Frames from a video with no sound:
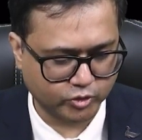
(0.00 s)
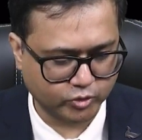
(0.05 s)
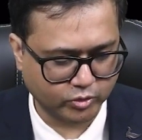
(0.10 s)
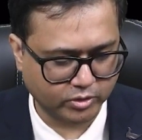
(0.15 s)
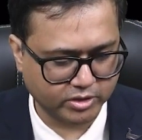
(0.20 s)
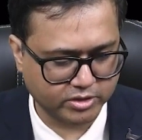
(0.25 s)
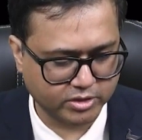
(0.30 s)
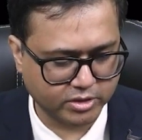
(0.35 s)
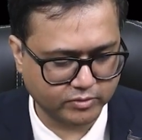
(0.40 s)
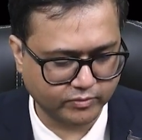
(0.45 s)
So
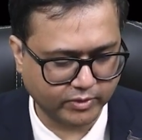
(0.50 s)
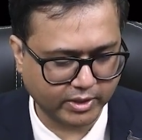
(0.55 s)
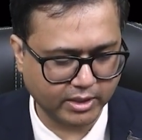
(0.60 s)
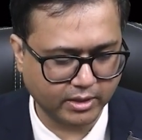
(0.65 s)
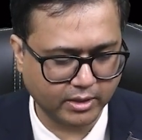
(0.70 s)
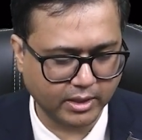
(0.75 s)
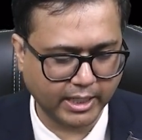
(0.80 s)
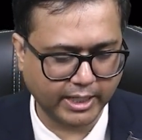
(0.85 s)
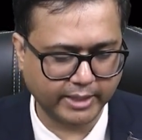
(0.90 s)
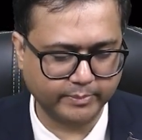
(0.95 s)
this is
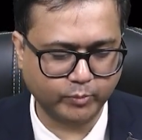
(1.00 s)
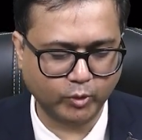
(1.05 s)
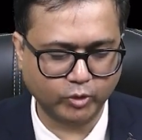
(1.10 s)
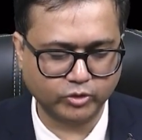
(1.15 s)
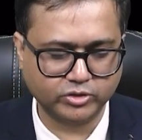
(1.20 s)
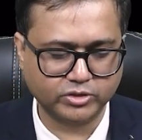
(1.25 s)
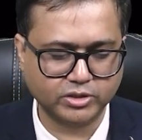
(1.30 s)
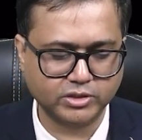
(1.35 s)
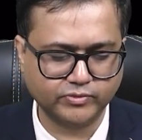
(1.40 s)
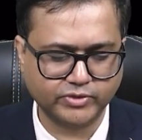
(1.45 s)
one
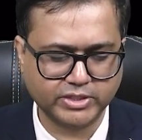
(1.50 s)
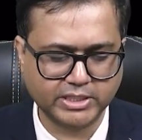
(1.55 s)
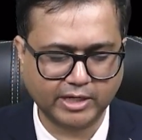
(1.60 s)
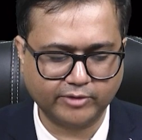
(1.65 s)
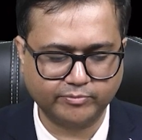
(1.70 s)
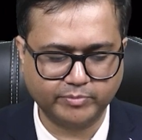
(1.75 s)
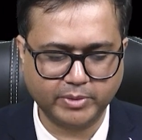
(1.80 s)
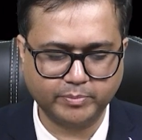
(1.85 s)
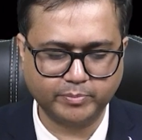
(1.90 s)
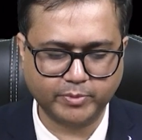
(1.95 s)
hypothesis which
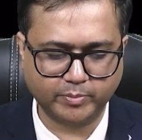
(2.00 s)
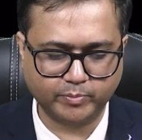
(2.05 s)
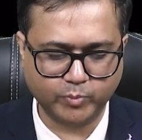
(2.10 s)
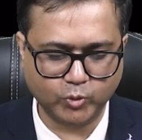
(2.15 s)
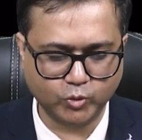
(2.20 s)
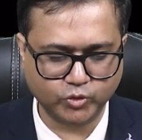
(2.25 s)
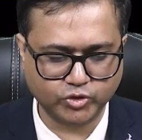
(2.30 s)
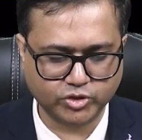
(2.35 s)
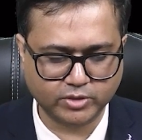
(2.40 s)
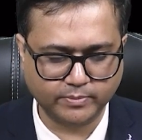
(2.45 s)
have been
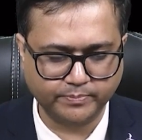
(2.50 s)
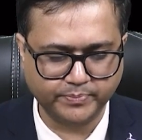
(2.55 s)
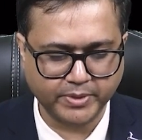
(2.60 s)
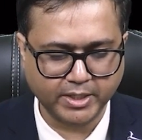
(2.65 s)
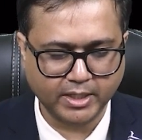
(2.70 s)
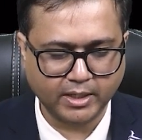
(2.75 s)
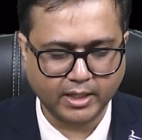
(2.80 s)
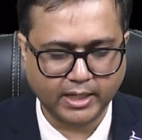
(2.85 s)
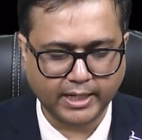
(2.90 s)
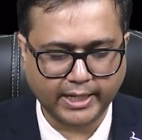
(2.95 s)
proposed
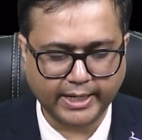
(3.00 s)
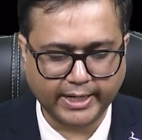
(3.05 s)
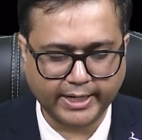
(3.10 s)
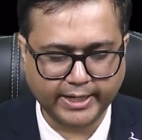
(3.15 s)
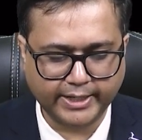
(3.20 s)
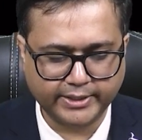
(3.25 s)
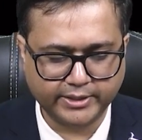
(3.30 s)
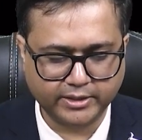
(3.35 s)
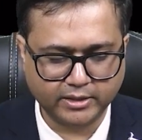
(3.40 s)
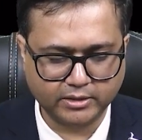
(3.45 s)

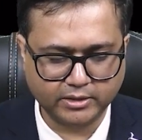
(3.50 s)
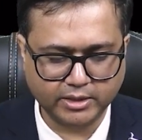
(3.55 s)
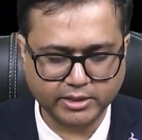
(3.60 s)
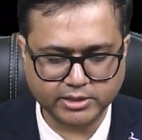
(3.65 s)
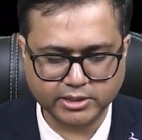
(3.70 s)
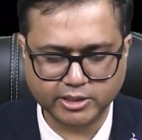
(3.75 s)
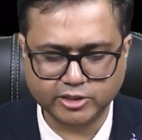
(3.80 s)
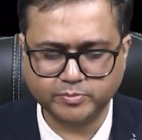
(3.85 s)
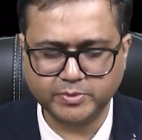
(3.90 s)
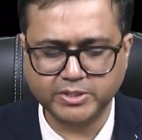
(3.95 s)
and this
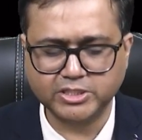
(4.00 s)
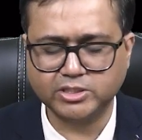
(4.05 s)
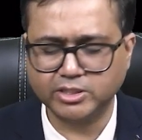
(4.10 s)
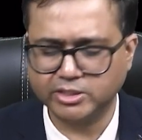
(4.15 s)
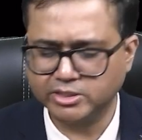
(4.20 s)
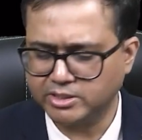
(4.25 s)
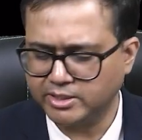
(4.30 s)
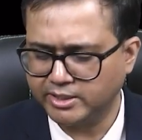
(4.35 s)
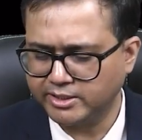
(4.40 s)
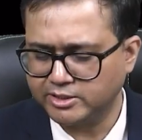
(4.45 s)

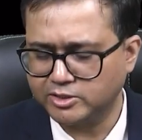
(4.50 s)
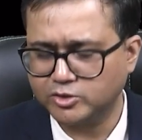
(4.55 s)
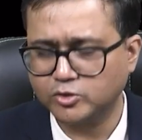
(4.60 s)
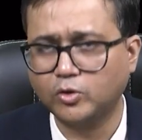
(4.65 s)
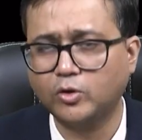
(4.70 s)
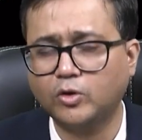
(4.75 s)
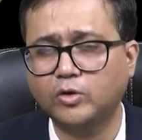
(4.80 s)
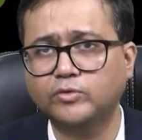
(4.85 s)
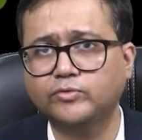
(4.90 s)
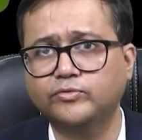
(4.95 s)
suspiciousness
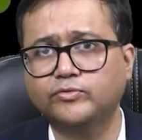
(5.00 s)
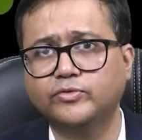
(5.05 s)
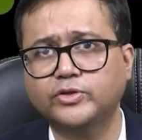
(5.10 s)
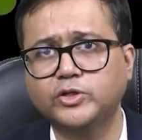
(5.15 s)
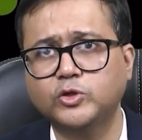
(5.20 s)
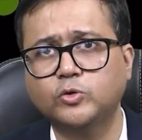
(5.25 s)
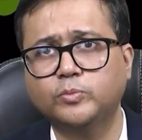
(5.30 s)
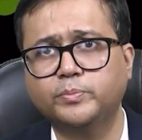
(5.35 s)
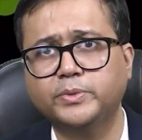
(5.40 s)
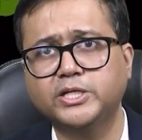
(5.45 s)
of you
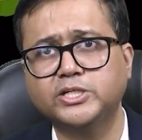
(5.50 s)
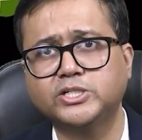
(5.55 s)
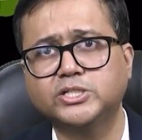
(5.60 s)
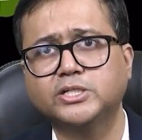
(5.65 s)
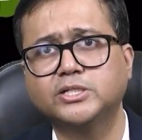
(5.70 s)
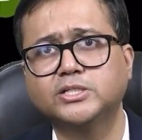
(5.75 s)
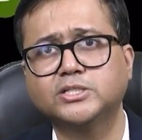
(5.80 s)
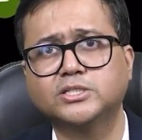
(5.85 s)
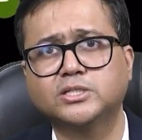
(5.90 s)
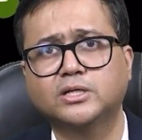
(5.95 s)
know
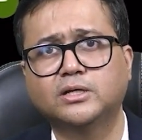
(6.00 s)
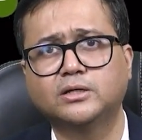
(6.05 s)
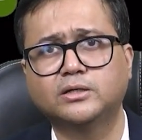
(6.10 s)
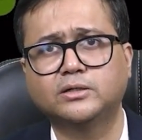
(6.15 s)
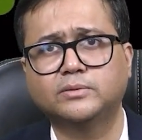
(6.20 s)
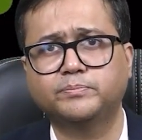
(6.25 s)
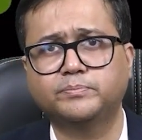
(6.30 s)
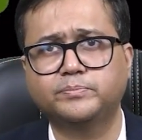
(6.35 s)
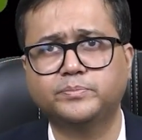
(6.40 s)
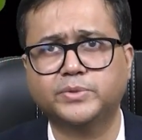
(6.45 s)
patient's uh,
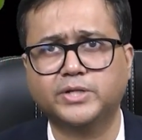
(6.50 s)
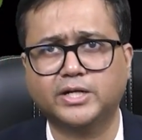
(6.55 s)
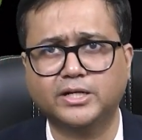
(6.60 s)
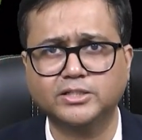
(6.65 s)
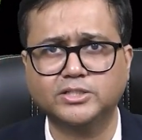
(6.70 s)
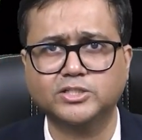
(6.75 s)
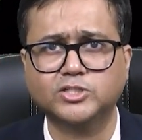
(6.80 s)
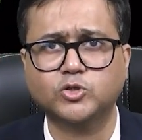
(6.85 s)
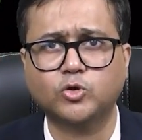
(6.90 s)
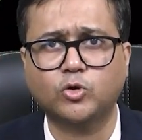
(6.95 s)

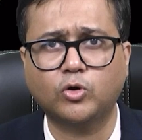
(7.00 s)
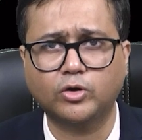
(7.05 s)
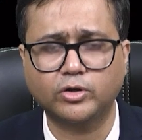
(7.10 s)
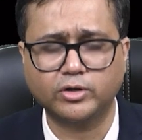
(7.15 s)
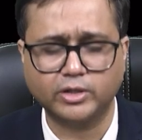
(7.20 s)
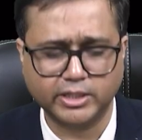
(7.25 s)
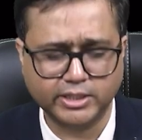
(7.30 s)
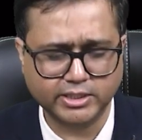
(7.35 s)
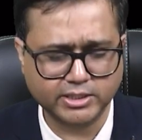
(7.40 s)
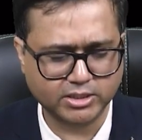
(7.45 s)
trust or
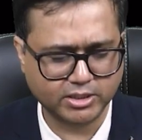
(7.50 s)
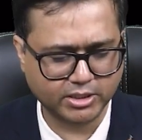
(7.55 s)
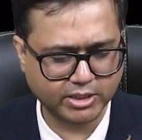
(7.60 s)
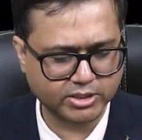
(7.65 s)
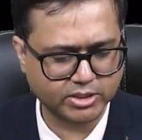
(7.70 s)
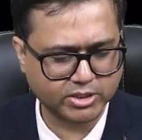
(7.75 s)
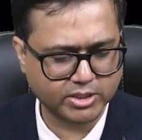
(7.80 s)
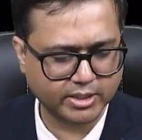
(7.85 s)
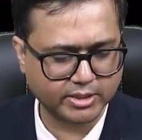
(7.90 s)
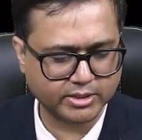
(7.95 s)
his
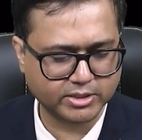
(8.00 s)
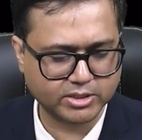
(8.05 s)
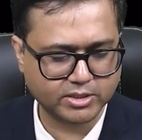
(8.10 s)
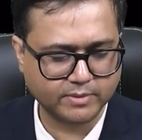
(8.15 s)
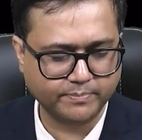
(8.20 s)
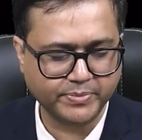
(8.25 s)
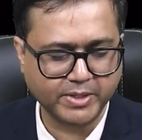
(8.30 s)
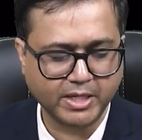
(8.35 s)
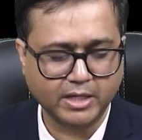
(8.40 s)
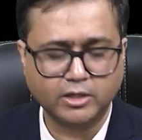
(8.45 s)
distrust
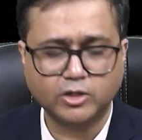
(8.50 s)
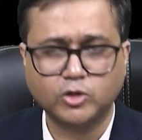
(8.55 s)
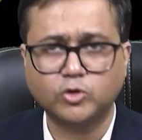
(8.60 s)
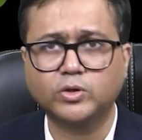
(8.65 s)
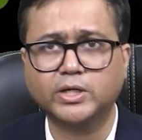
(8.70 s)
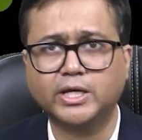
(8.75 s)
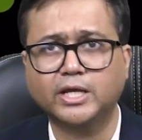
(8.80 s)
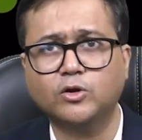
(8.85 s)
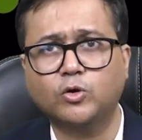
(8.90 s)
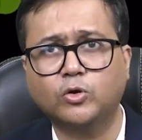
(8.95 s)
you know
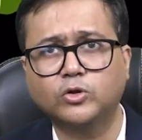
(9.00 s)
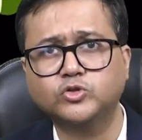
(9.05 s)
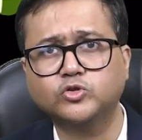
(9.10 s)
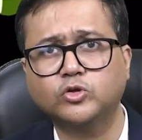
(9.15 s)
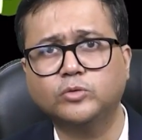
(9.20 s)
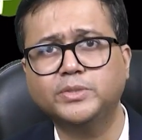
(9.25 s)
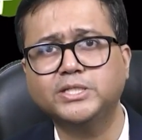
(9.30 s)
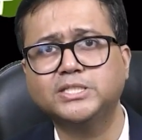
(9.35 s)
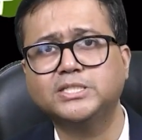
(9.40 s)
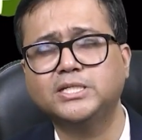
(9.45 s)
can
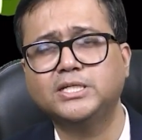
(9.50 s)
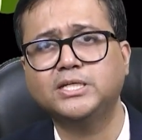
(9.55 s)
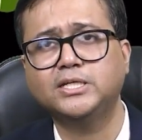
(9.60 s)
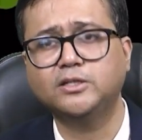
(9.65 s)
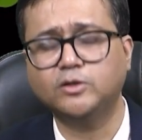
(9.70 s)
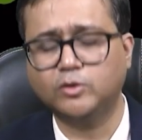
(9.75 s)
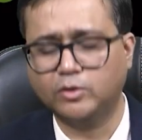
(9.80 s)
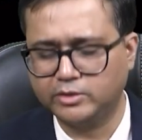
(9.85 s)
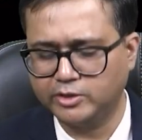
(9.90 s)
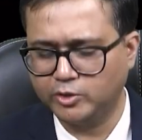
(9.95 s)
also be
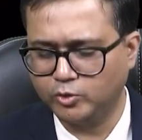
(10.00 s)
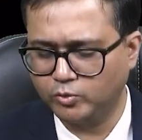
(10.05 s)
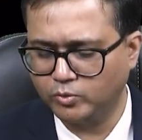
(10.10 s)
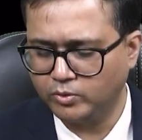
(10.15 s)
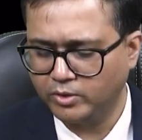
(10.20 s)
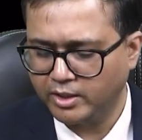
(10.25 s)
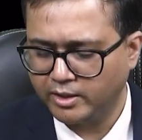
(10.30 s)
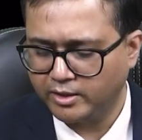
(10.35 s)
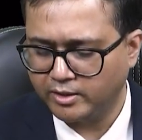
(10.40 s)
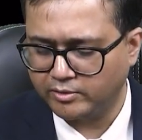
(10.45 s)
seen you know
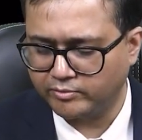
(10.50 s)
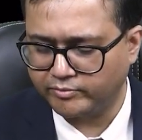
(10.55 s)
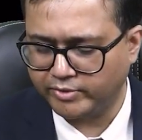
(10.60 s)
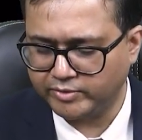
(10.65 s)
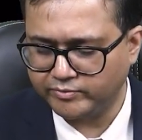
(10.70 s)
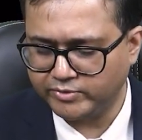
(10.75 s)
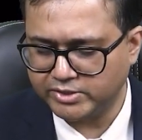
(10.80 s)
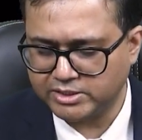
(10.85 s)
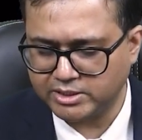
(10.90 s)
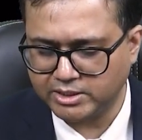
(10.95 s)
when
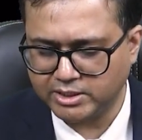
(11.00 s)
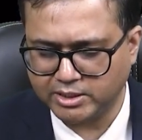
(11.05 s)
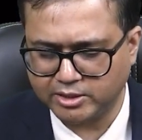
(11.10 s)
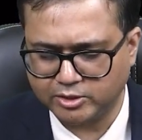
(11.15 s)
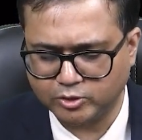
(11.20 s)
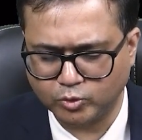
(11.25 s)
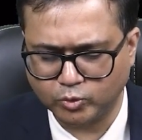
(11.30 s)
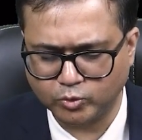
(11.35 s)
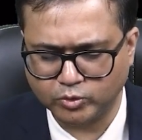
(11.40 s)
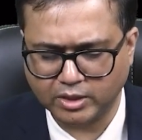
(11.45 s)
we see
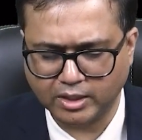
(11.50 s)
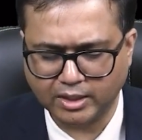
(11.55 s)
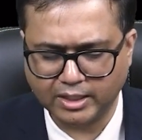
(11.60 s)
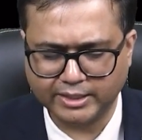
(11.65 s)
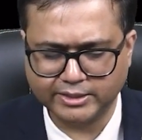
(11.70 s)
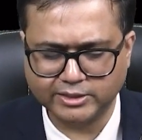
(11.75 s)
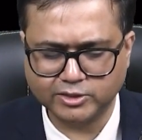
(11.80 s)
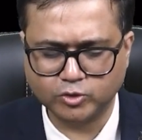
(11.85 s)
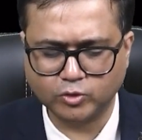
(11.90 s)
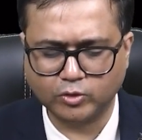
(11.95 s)
through the
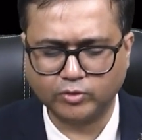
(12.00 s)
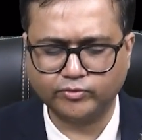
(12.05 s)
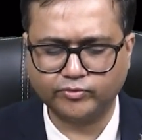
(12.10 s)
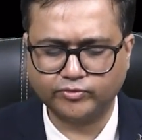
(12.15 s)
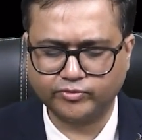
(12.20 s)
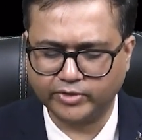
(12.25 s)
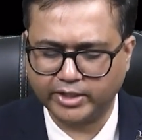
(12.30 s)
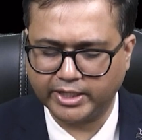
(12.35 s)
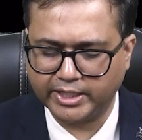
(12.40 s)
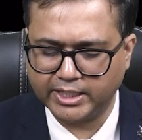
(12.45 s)
lens of
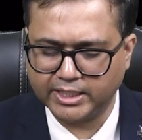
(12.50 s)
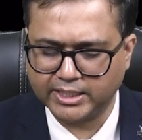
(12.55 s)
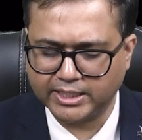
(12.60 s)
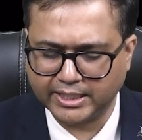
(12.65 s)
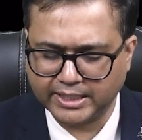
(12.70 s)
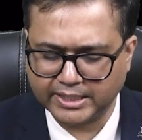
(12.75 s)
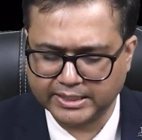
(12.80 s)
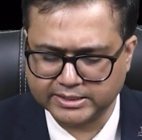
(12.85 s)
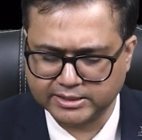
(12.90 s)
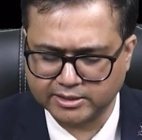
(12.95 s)
Erik
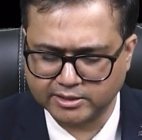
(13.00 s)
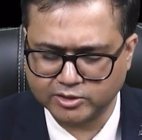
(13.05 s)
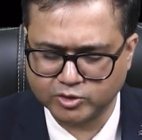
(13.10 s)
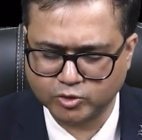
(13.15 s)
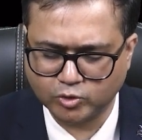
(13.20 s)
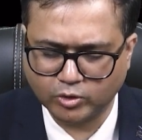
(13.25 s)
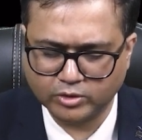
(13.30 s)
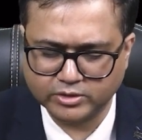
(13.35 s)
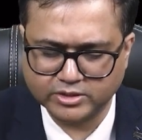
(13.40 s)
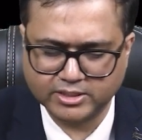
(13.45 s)
Erikson's
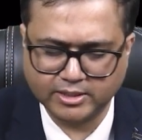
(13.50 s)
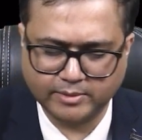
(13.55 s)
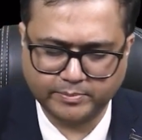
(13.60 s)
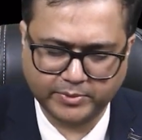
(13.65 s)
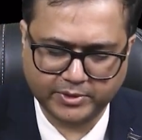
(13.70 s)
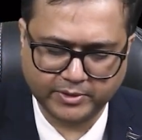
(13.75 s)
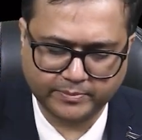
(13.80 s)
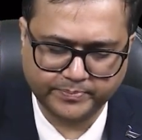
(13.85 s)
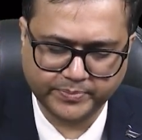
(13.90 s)
concept